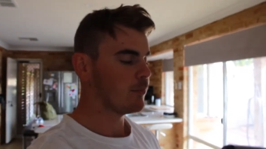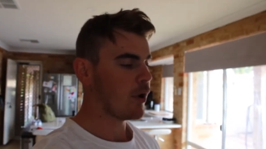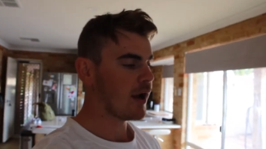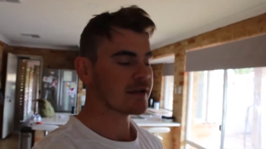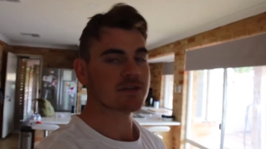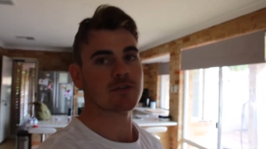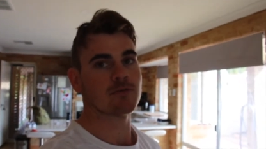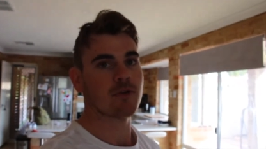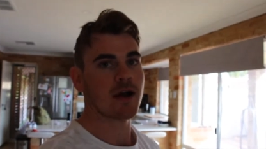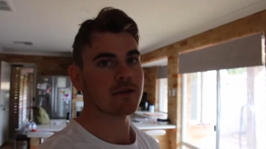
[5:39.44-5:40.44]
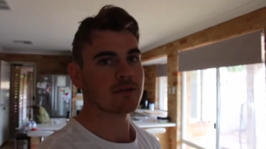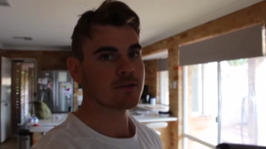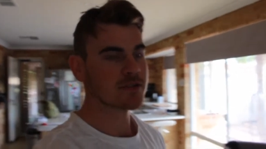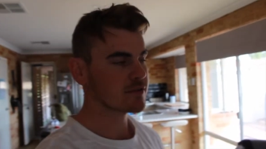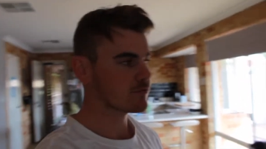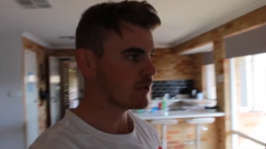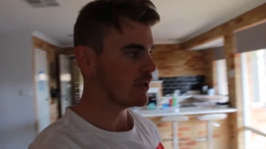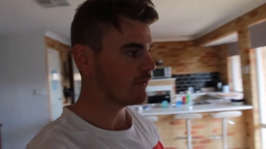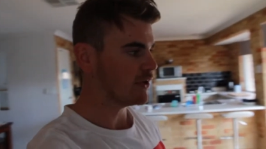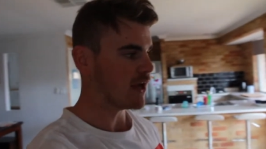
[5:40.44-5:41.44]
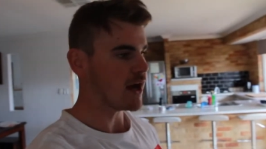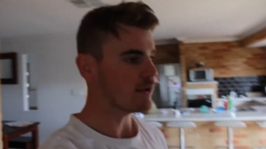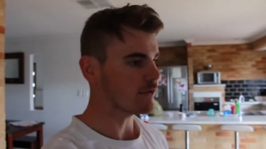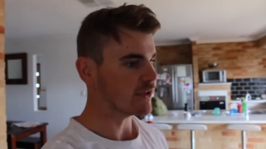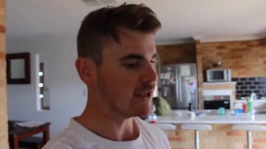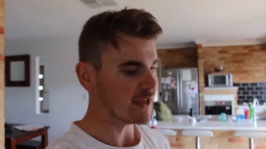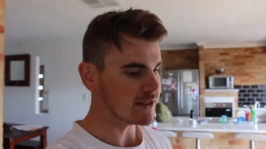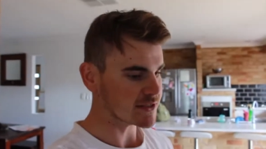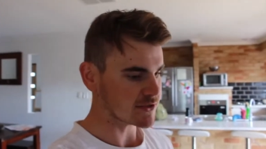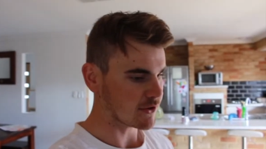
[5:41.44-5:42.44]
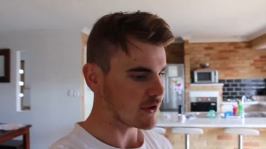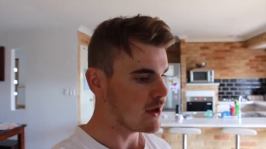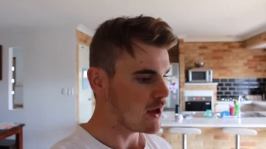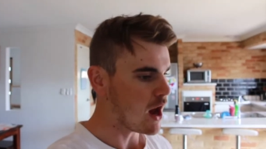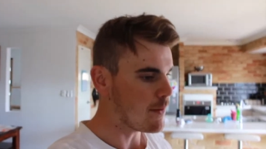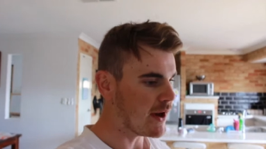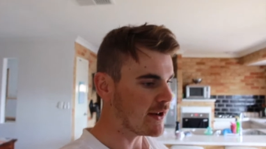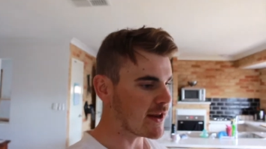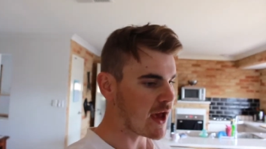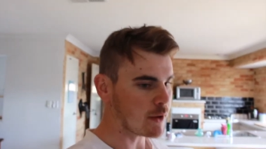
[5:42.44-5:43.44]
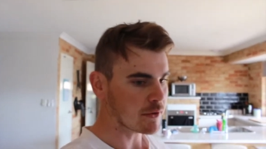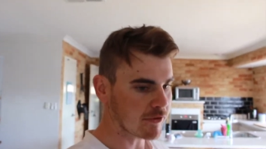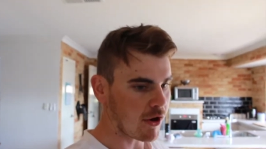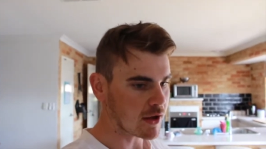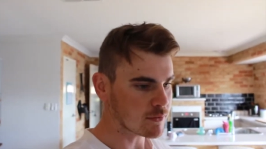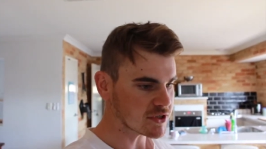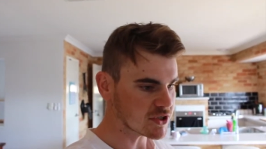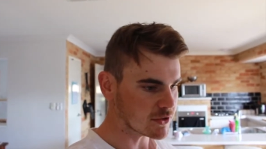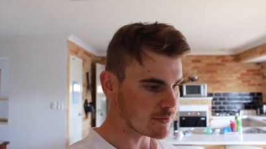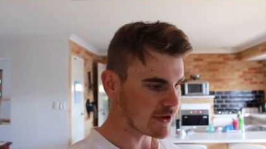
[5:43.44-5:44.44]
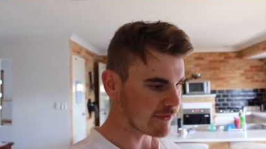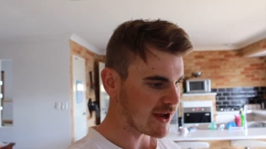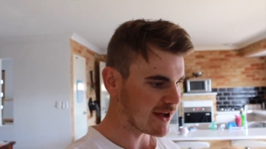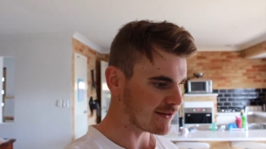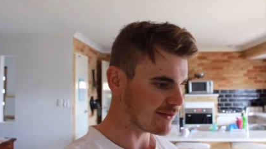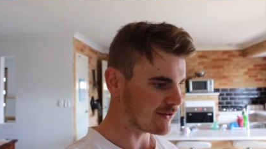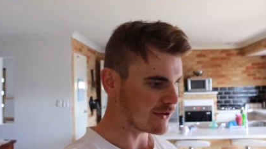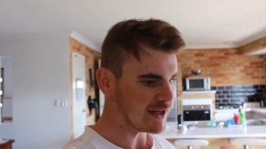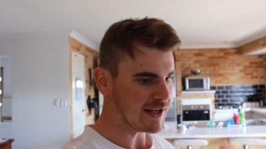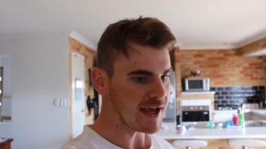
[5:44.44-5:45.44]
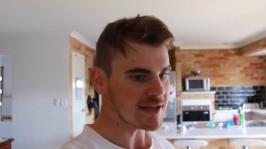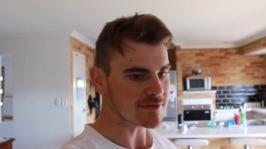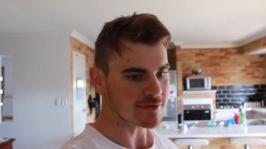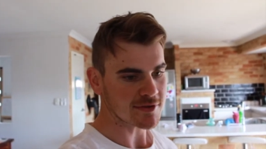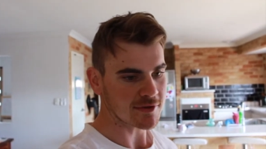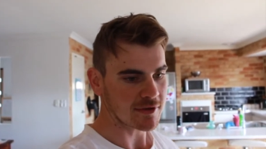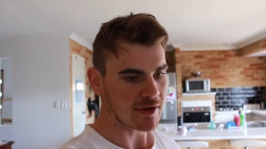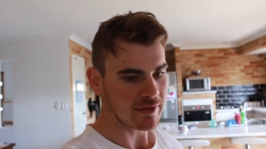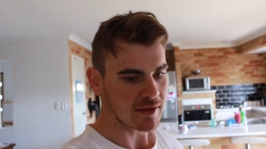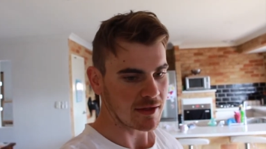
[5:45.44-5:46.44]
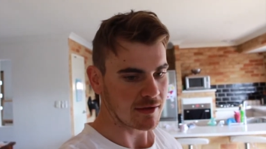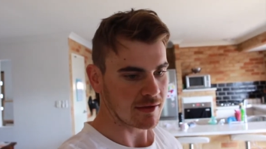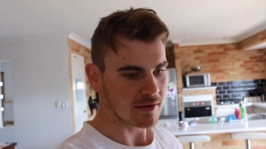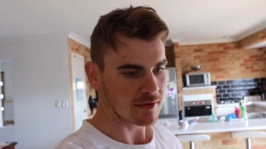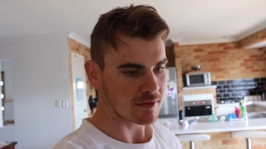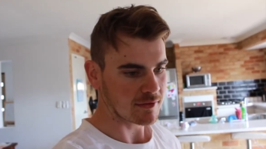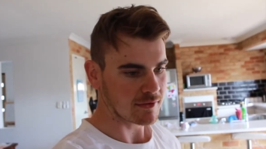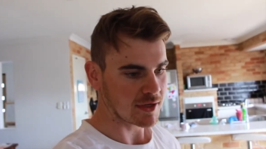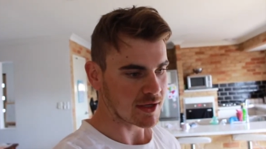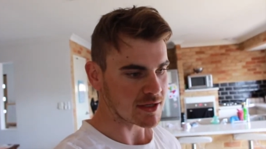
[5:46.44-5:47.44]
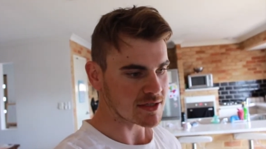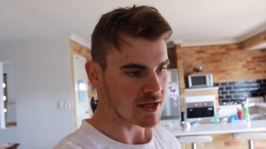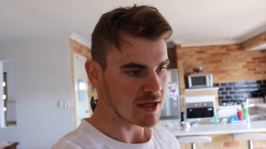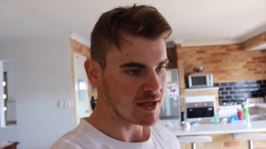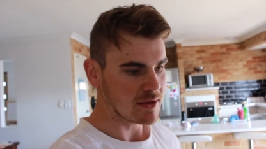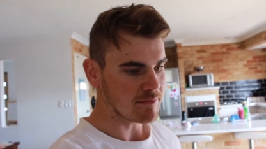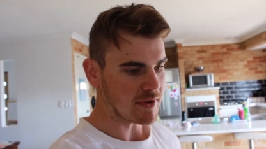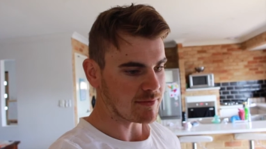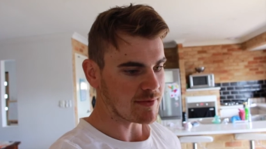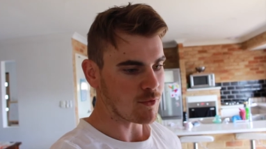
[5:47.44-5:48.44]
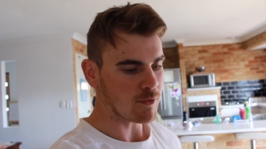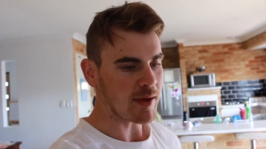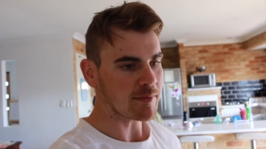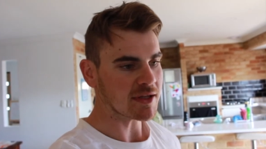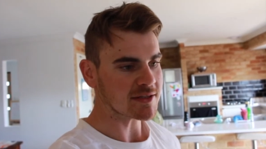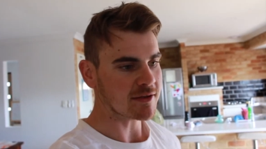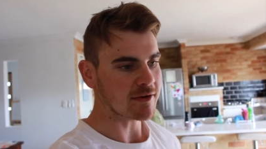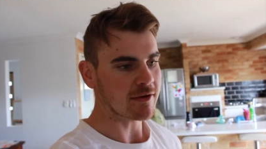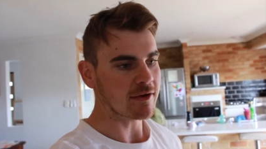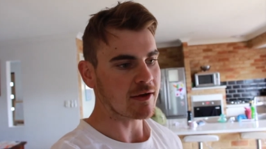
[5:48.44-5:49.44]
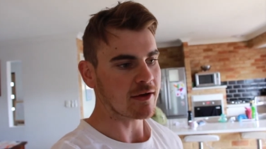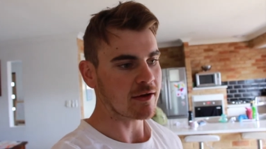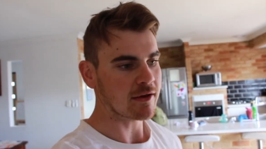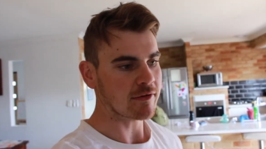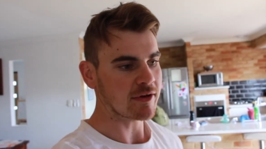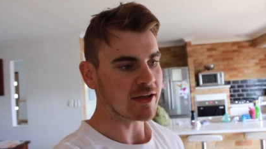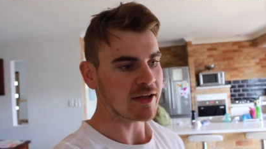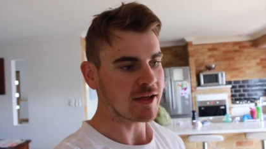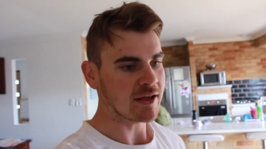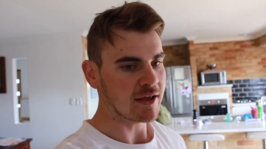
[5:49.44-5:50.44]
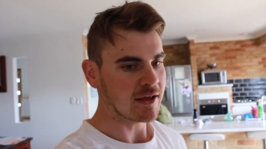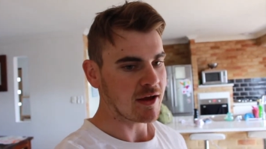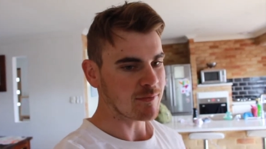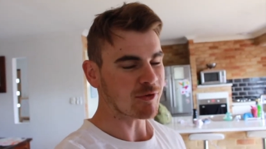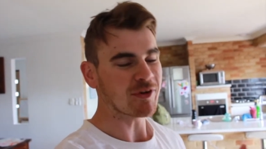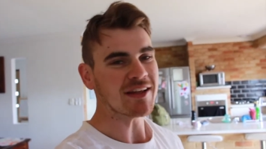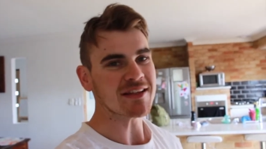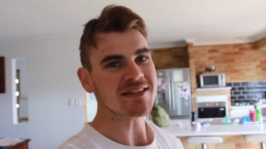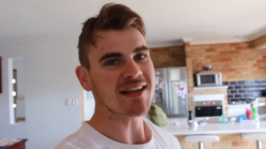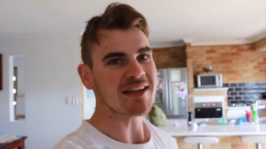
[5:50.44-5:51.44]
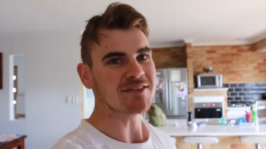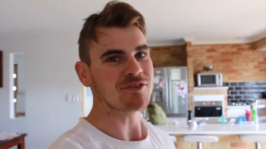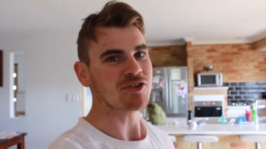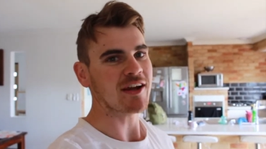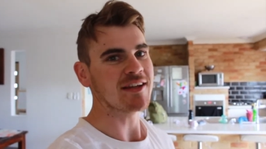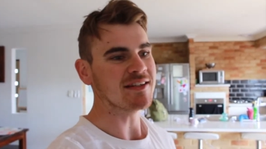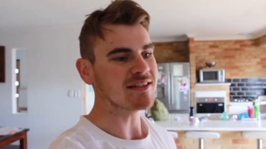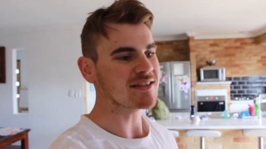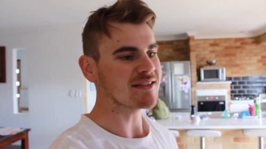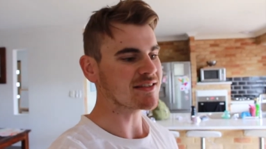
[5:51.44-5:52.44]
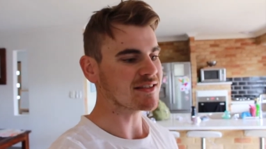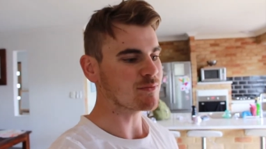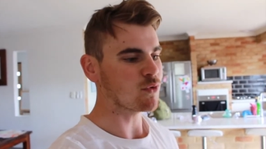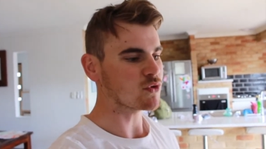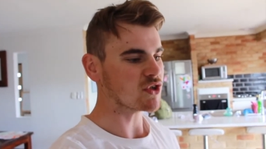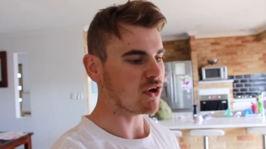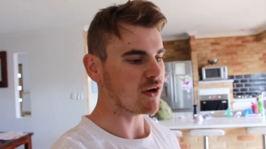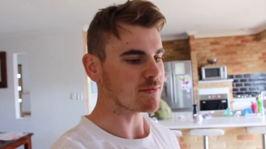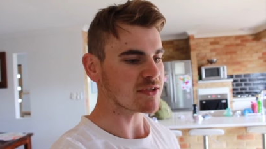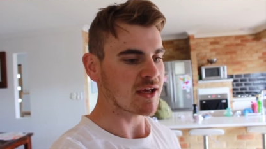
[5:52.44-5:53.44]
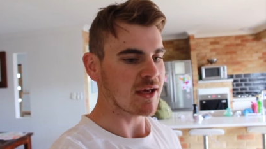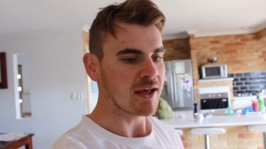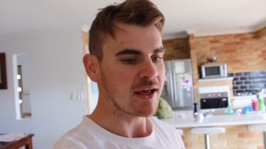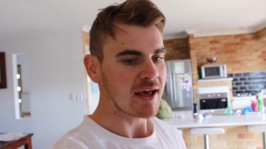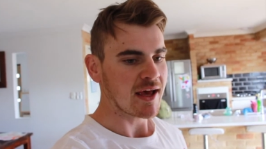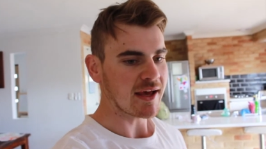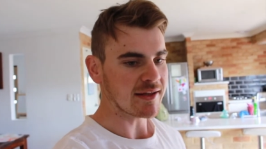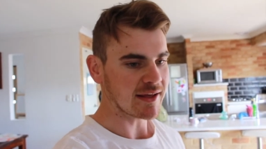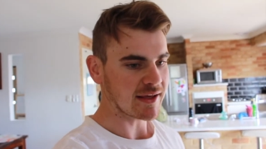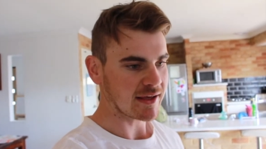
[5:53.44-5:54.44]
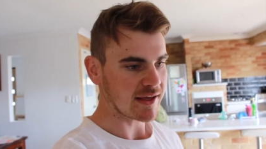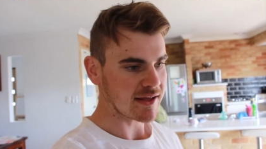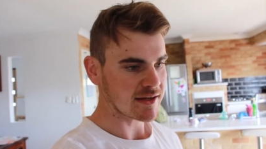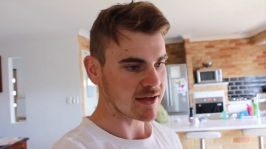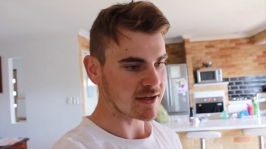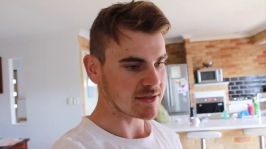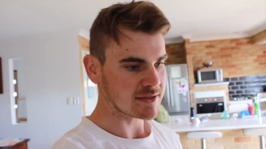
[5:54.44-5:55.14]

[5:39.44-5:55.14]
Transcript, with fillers: bike to run, because it's really, really hard on the legs. So about an hour ride, which should be around thirty Ks or so, I think. thirty Ks, maybe more, maybe less, I don't know. I don't really, I'm not really at the stage of tracking distances, more times. And then